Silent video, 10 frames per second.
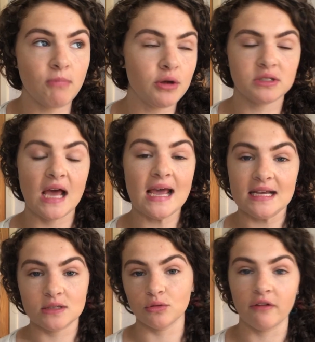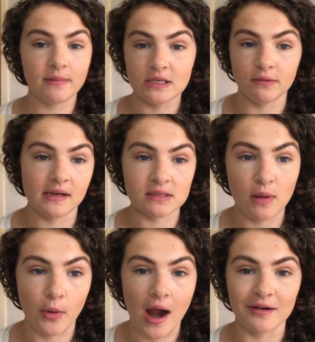Most days all I've been doing is
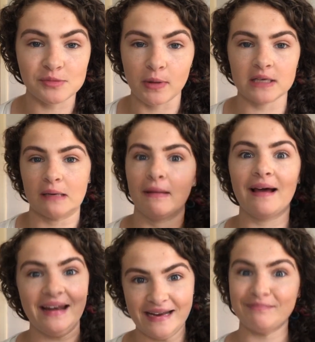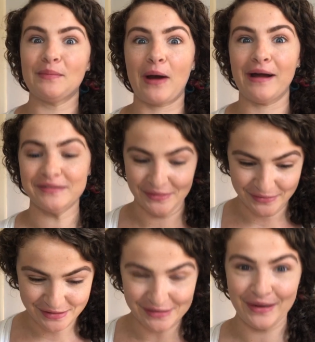my brows because I'm like, I need my brows
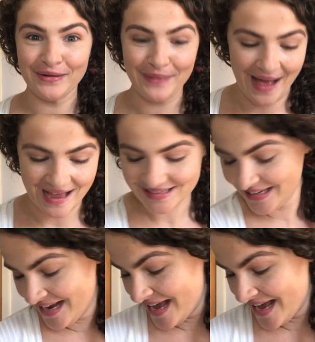on so bad.